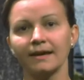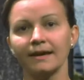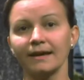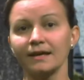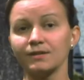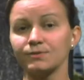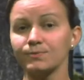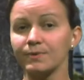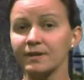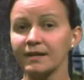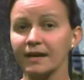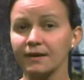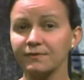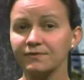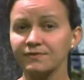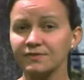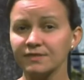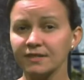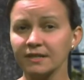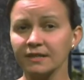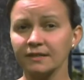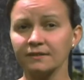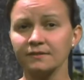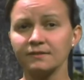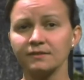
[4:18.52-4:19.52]
As we have
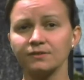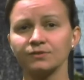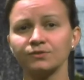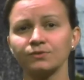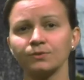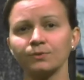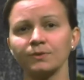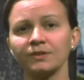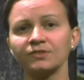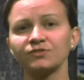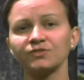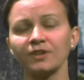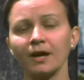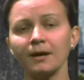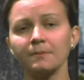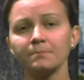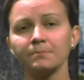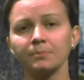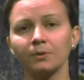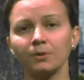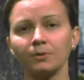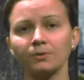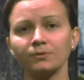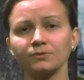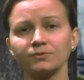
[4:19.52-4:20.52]
seen these two
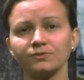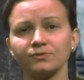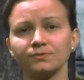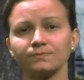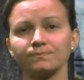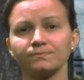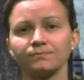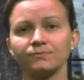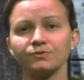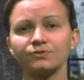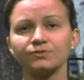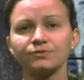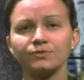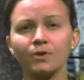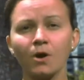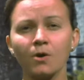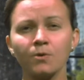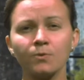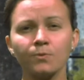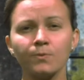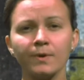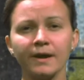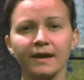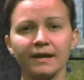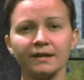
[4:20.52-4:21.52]
examples,
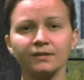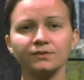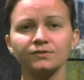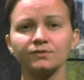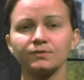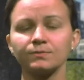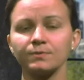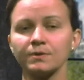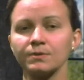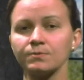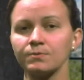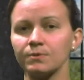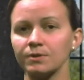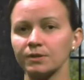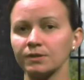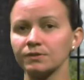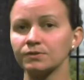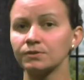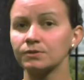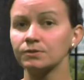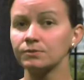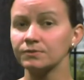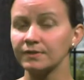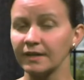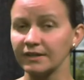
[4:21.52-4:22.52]
strong weights
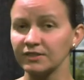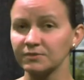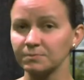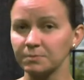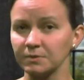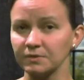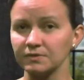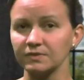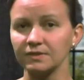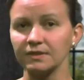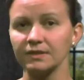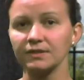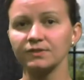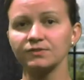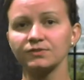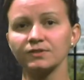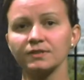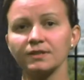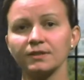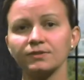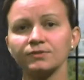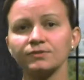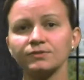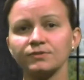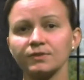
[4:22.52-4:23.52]
reward good expertise in
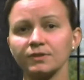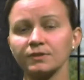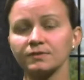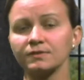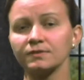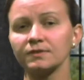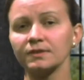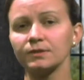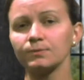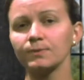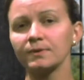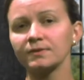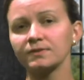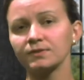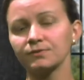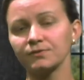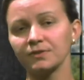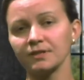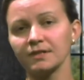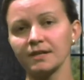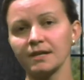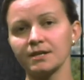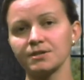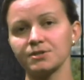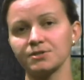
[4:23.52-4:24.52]
uncertainty
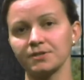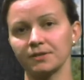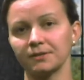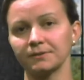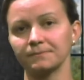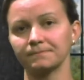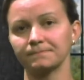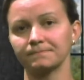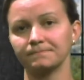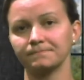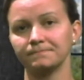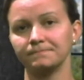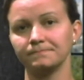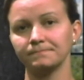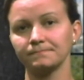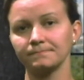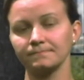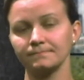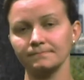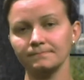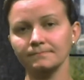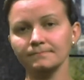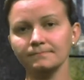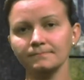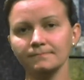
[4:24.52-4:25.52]
quantification.
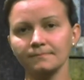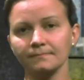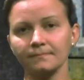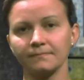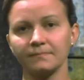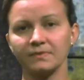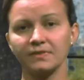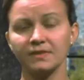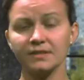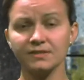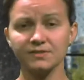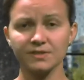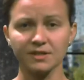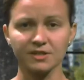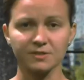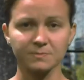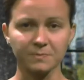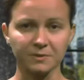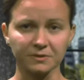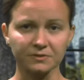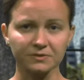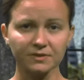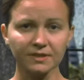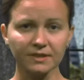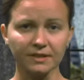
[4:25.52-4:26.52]
This
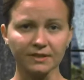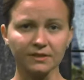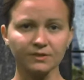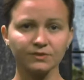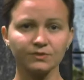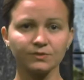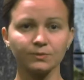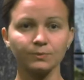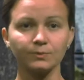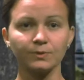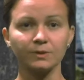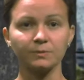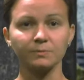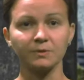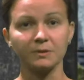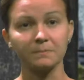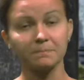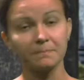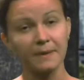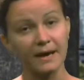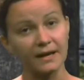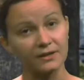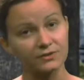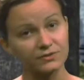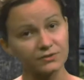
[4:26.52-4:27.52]
expertise will be
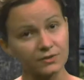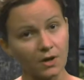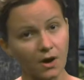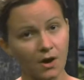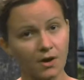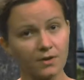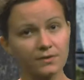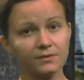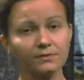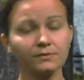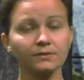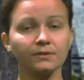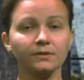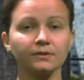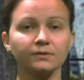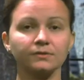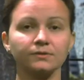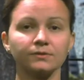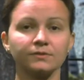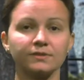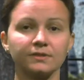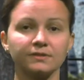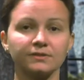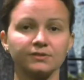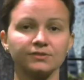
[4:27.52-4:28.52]
passed on
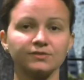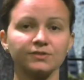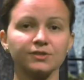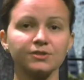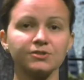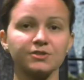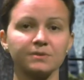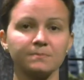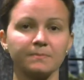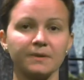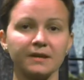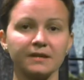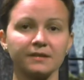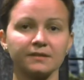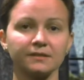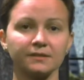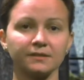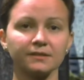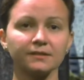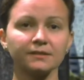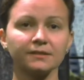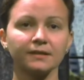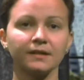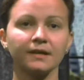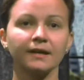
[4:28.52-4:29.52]
to the decision
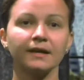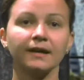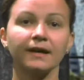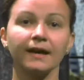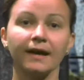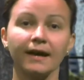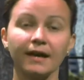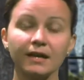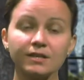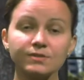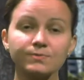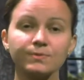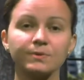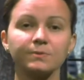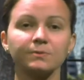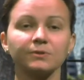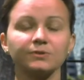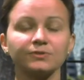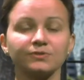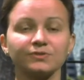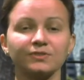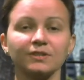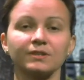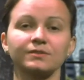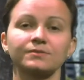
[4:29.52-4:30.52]
maker, as we will
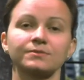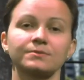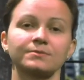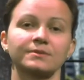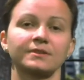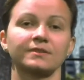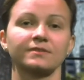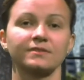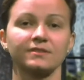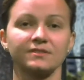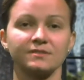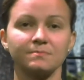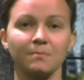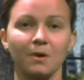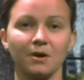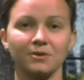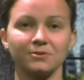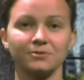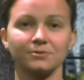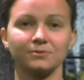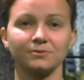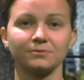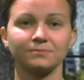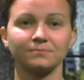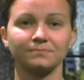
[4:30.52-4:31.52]
see during this
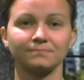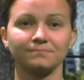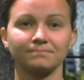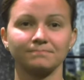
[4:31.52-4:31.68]
module.